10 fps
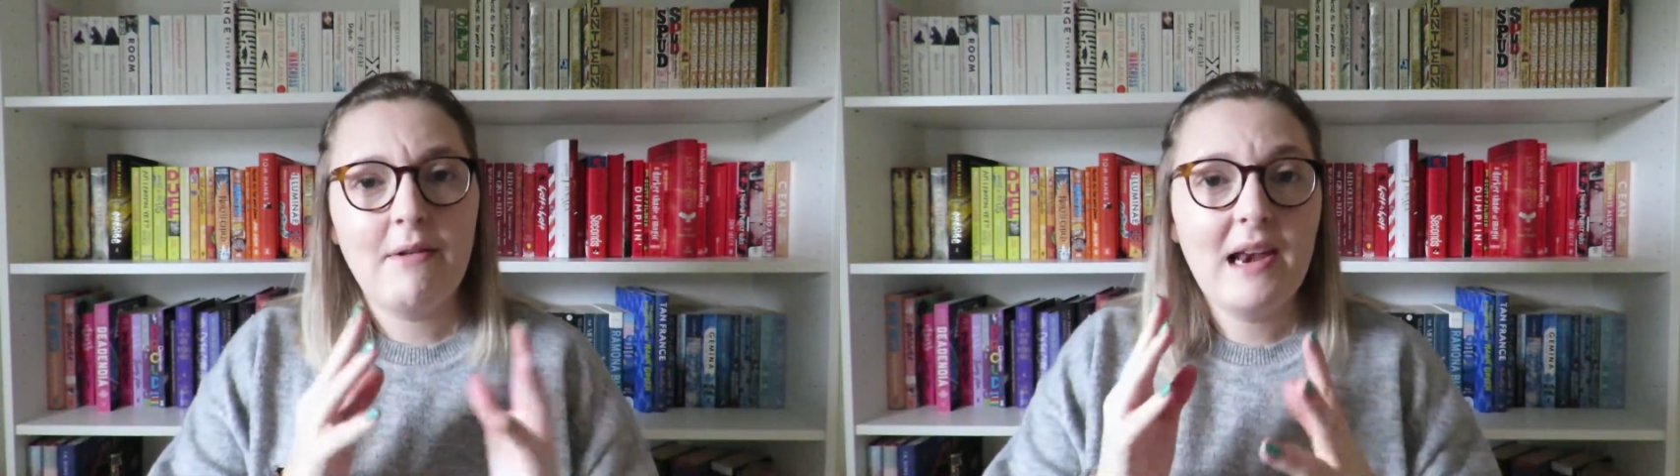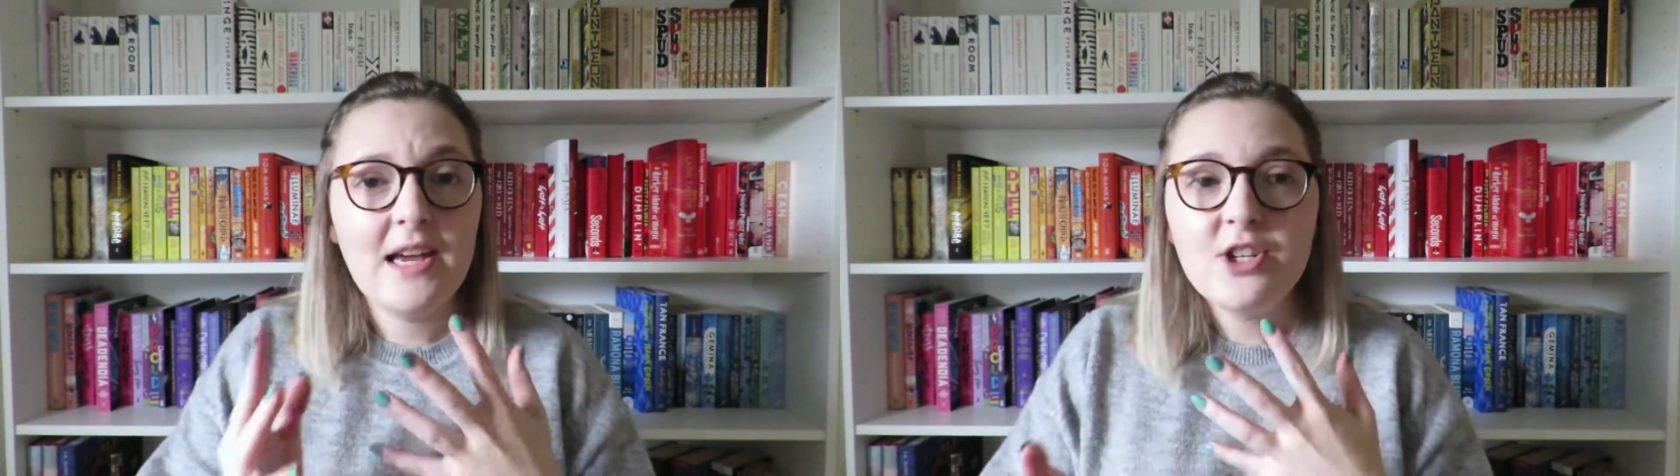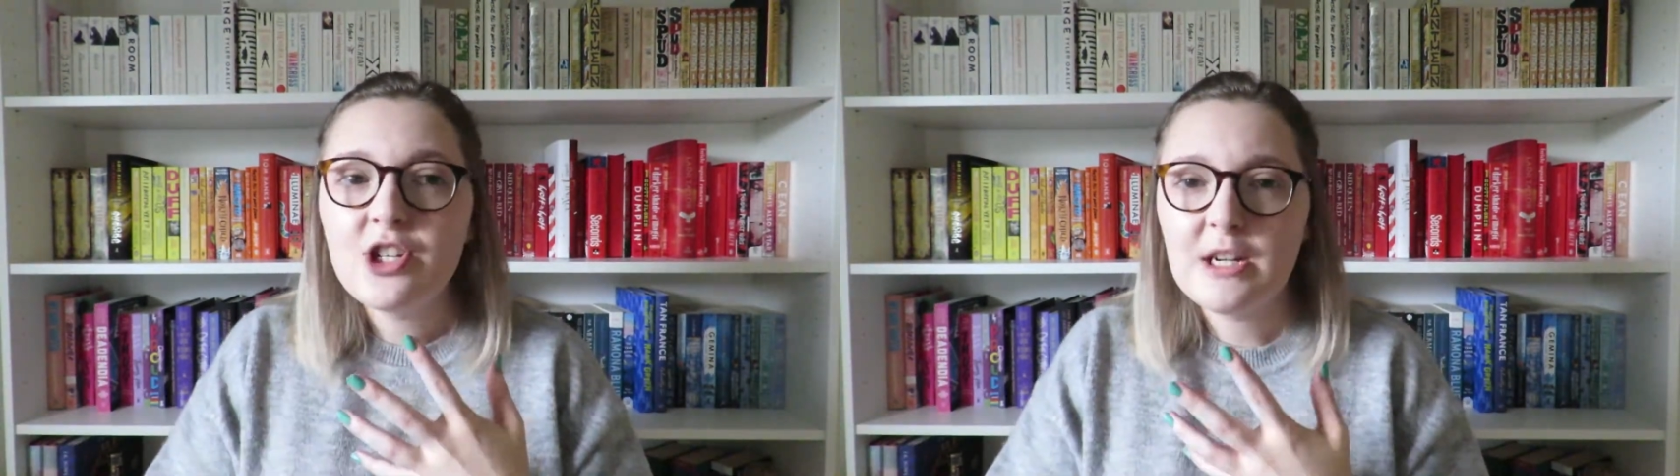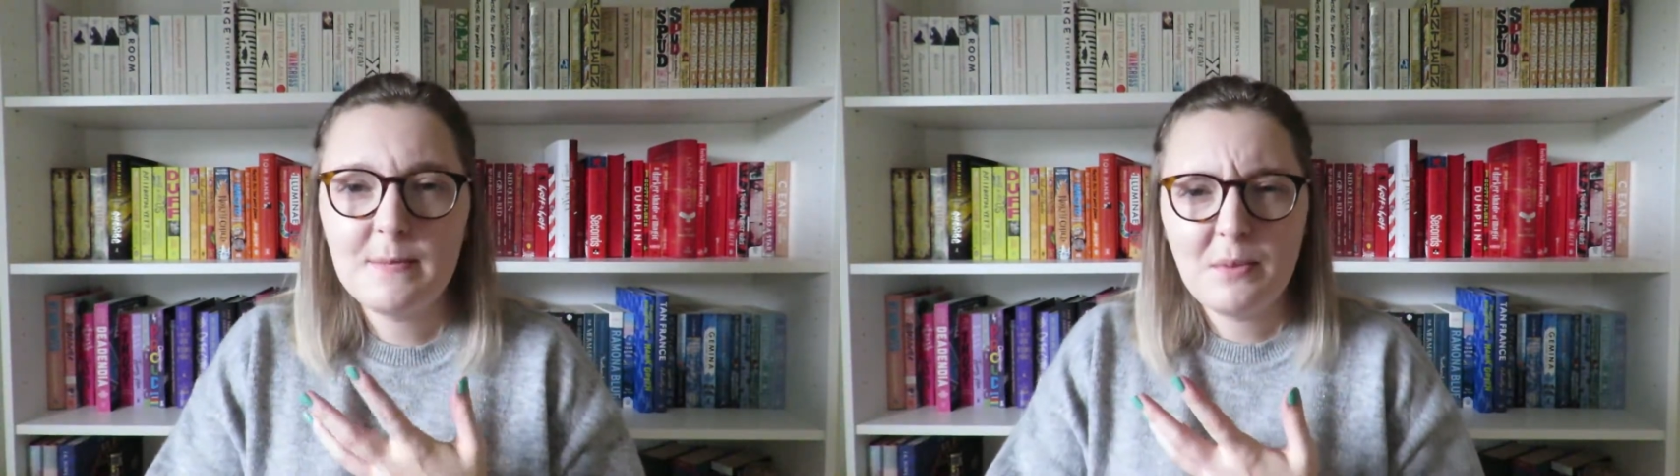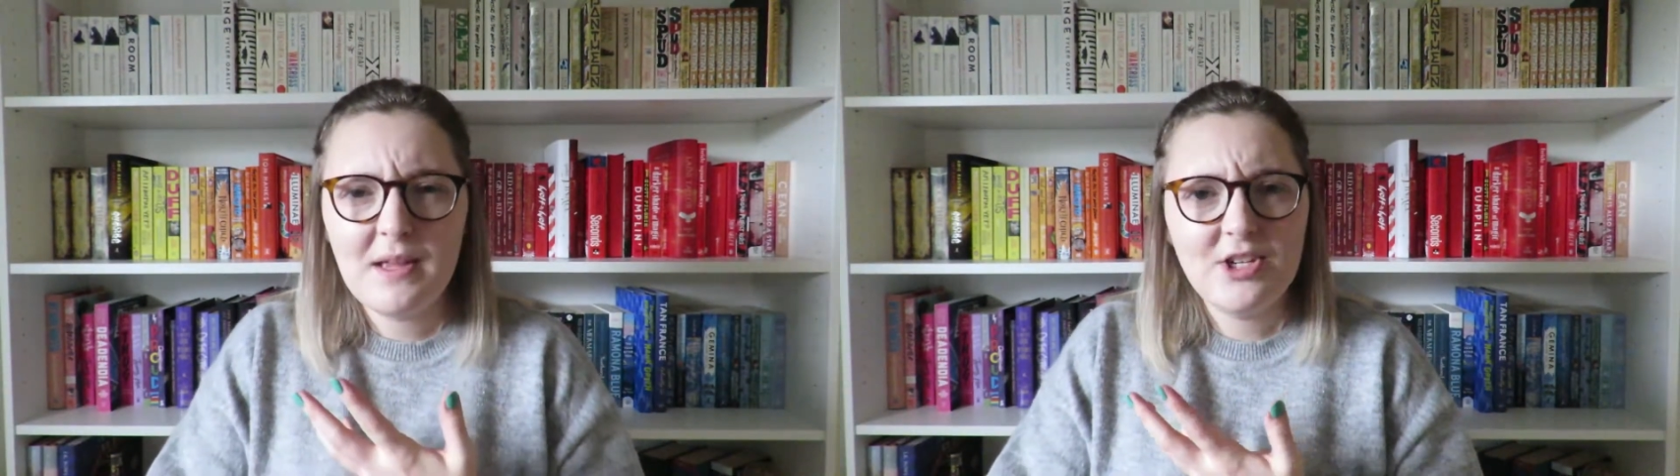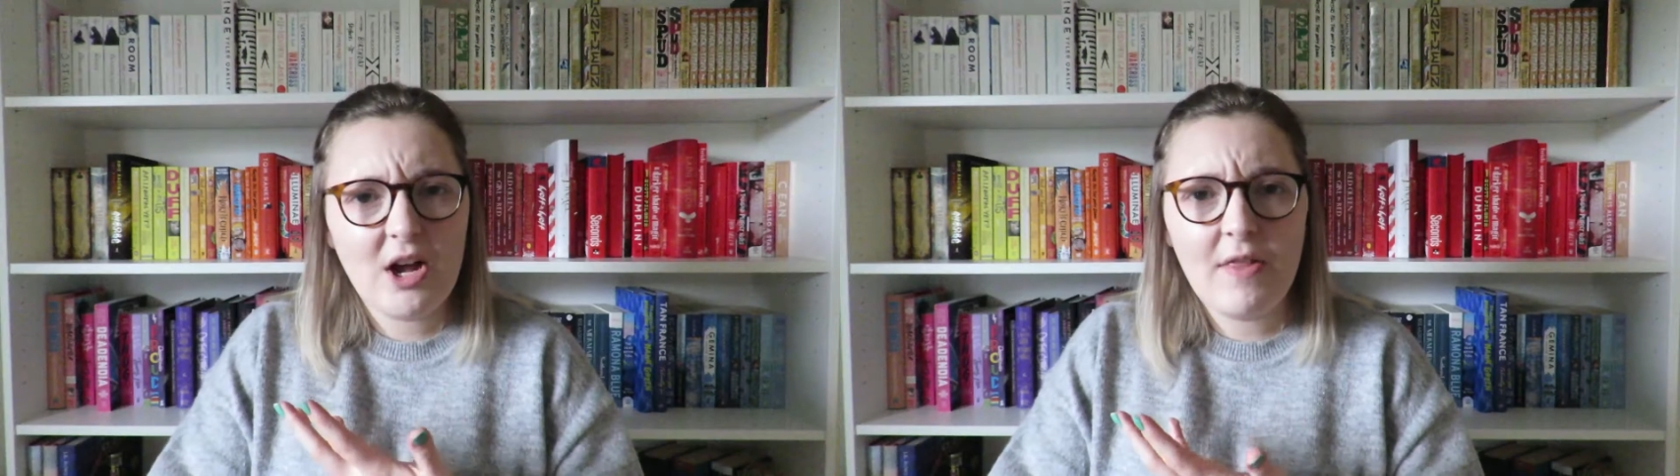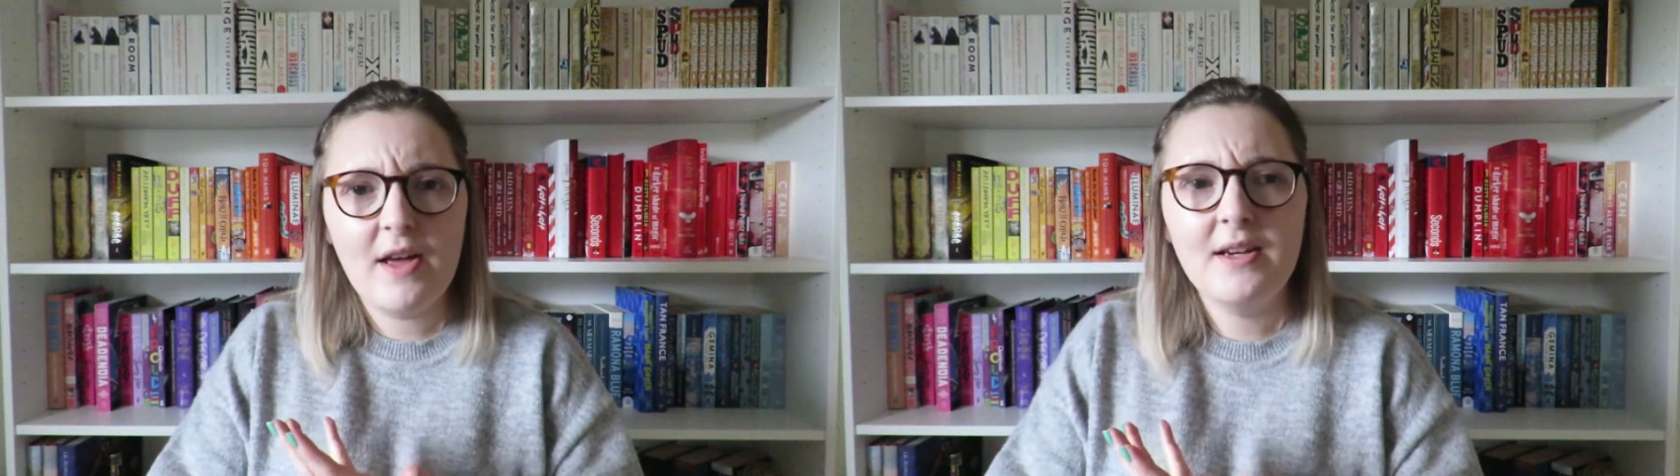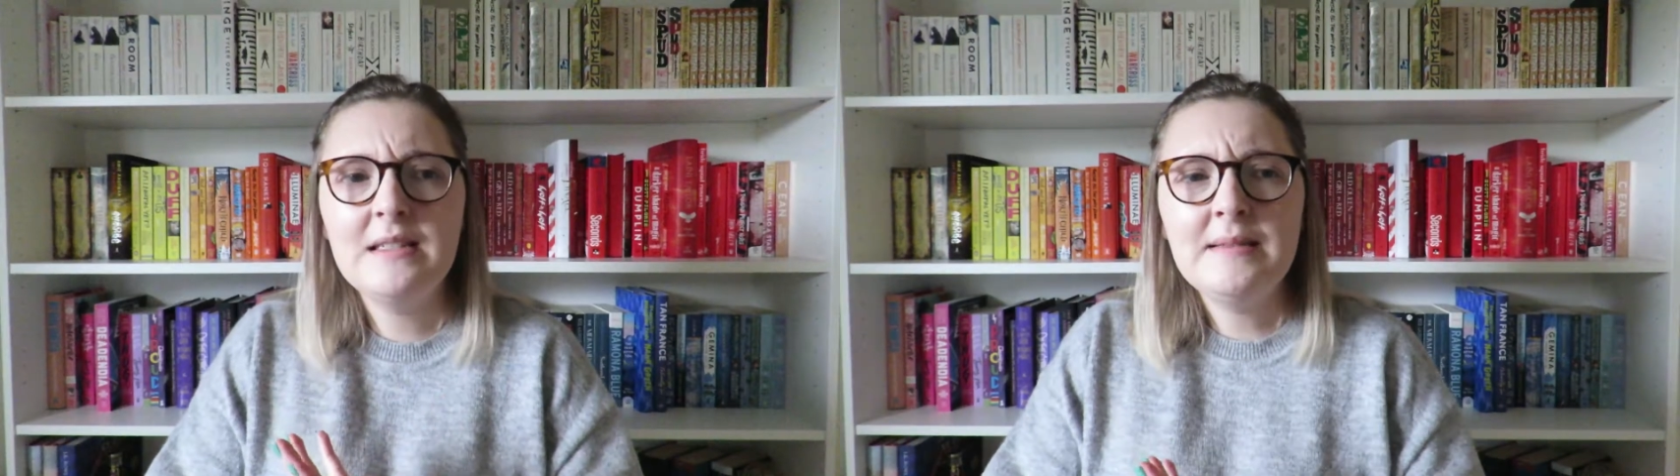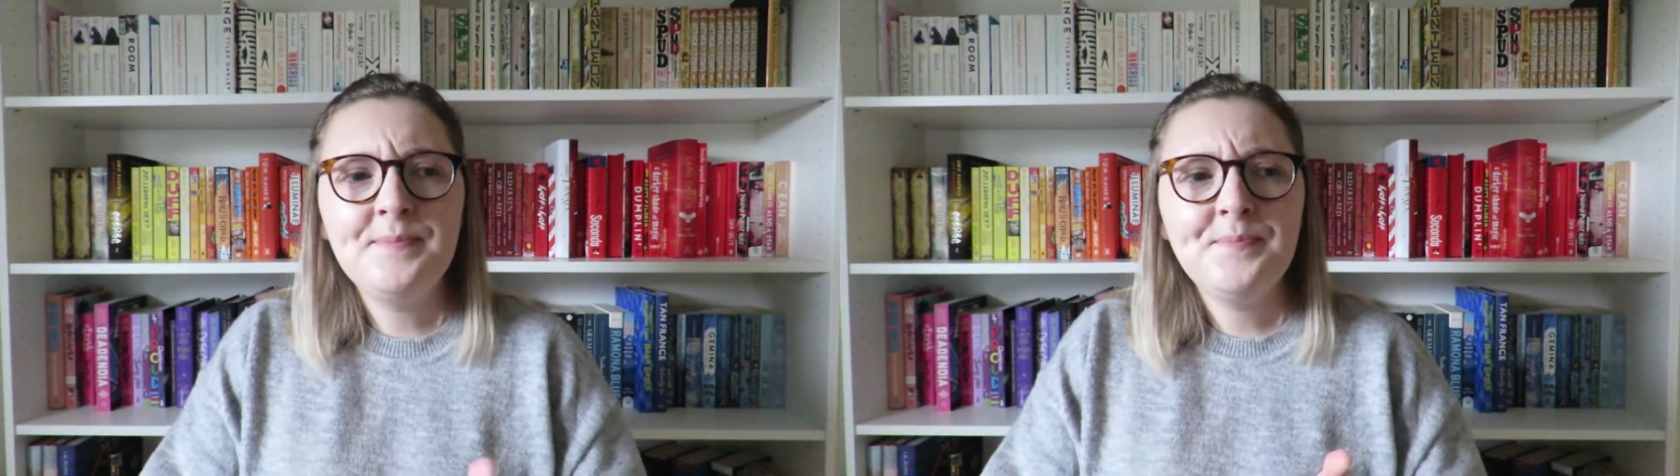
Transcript: relationships with each other.